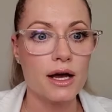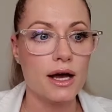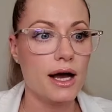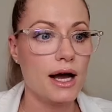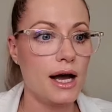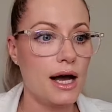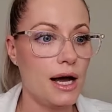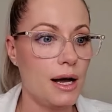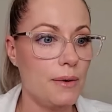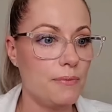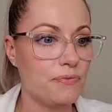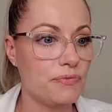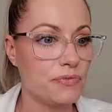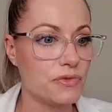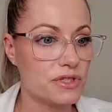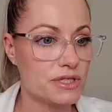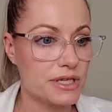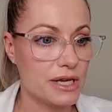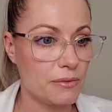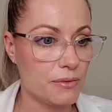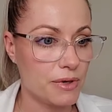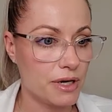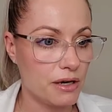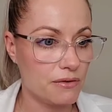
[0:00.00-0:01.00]
Um, does
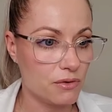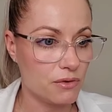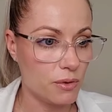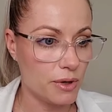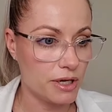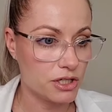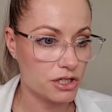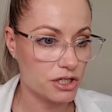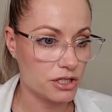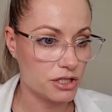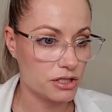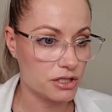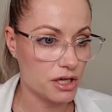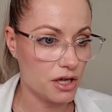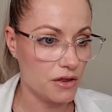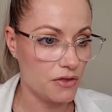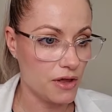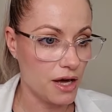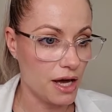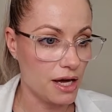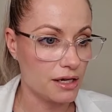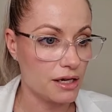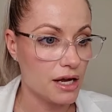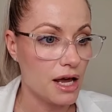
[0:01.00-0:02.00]
anyone have questions
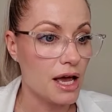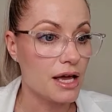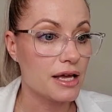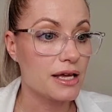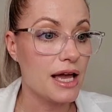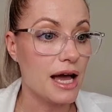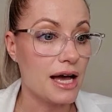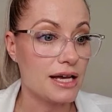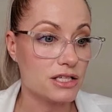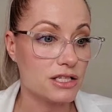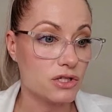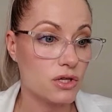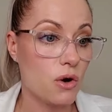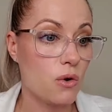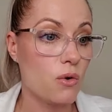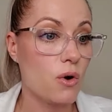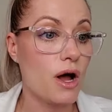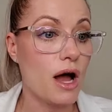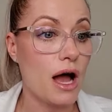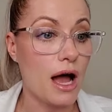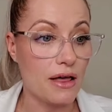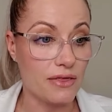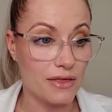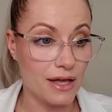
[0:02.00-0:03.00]
on that? Yeah,
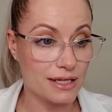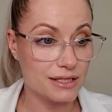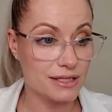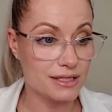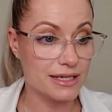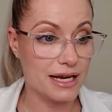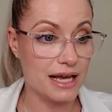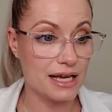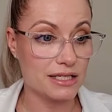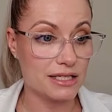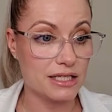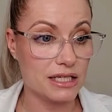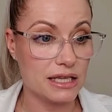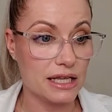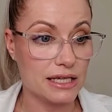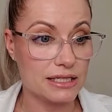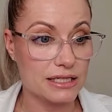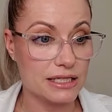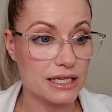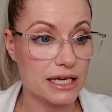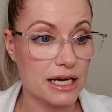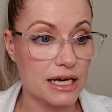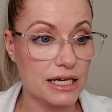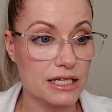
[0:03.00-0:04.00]
so uh, let's, Nancy,
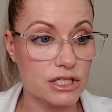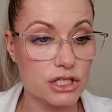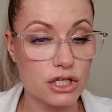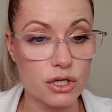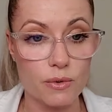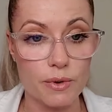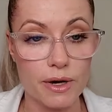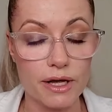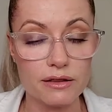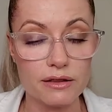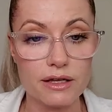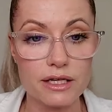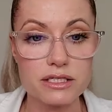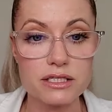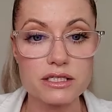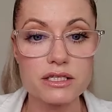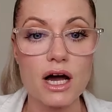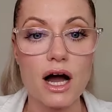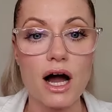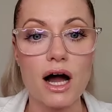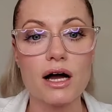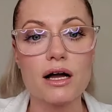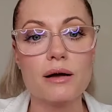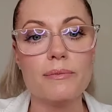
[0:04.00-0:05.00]
let's get into it. Let's
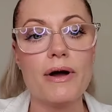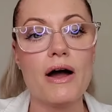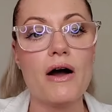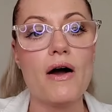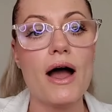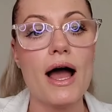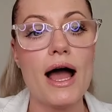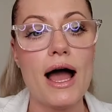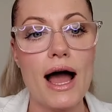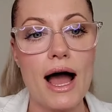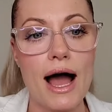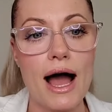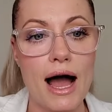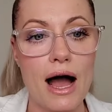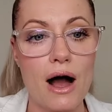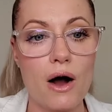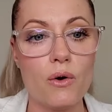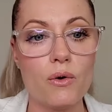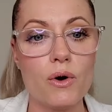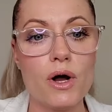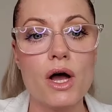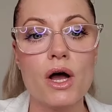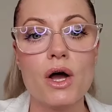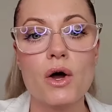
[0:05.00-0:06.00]
talk about
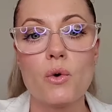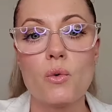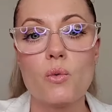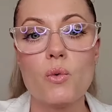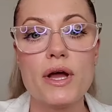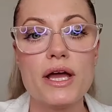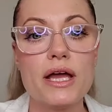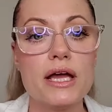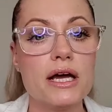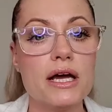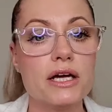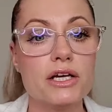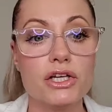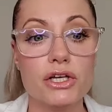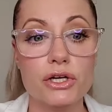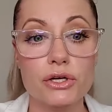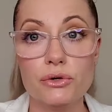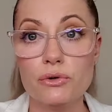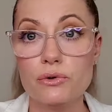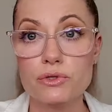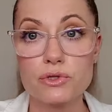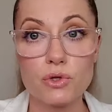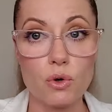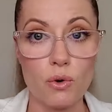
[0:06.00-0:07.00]
how we
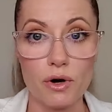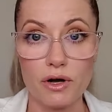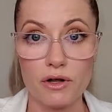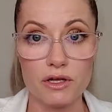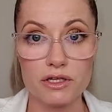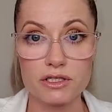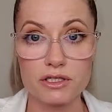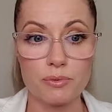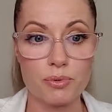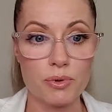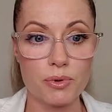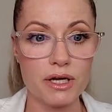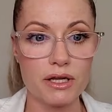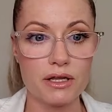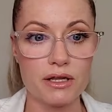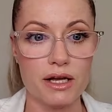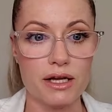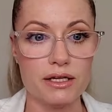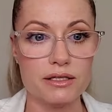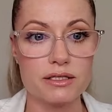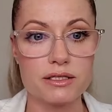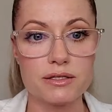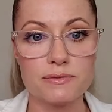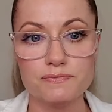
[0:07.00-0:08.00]
use oil as a pre
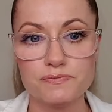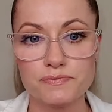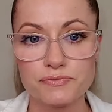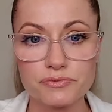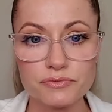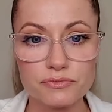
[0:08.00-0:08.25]
cleanse.